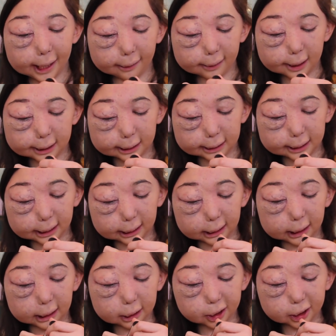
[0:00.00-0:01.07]
and this is in
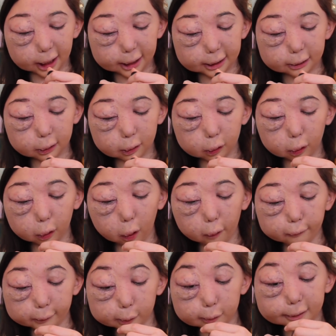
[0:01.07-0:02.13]
the shade
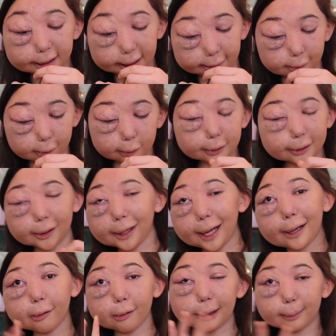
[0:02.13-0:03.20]
Coral-Sicle, so
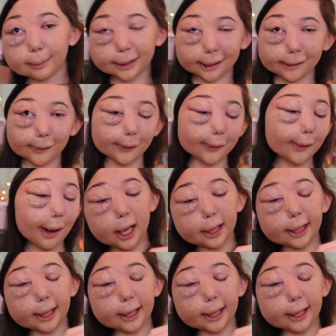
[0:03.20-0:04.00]
like creamsicle.